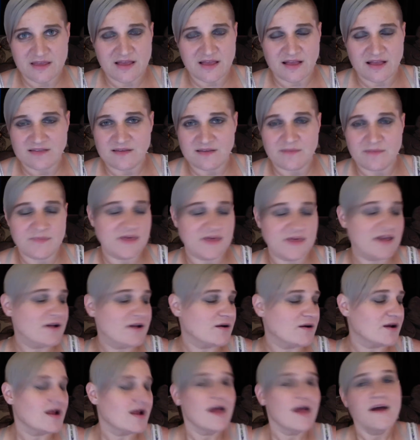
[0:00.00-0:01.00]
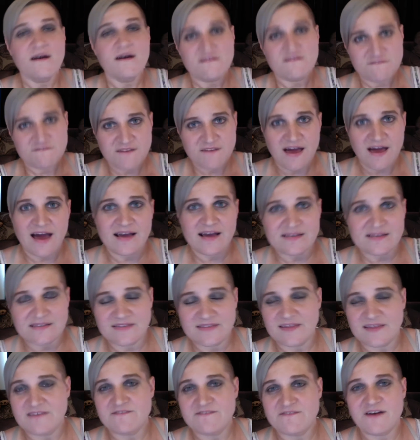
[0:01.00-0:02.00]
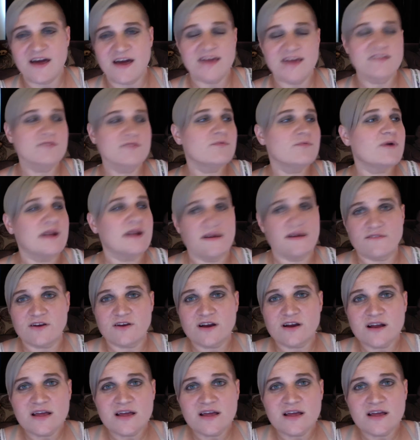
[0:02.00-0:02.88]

on something or facts that they find or whatever.